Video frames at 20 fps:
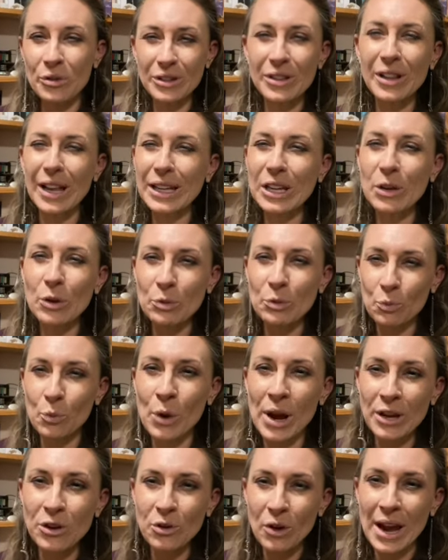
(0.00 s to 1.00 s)
like
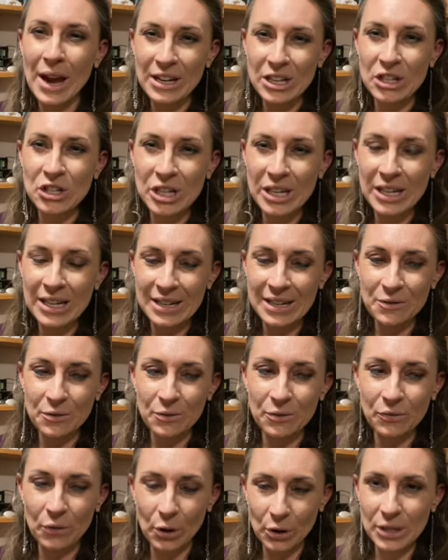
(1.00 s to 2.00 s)
where your energy
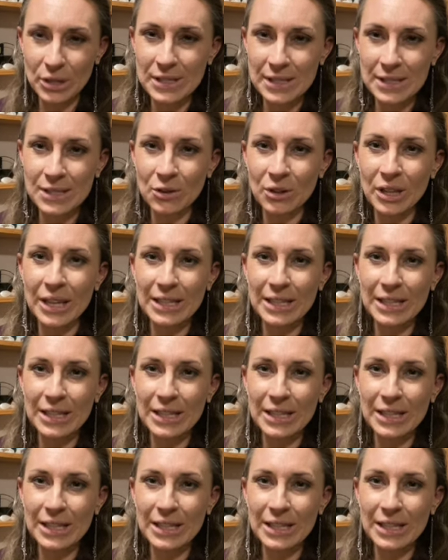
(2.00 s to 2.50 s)
focuses on,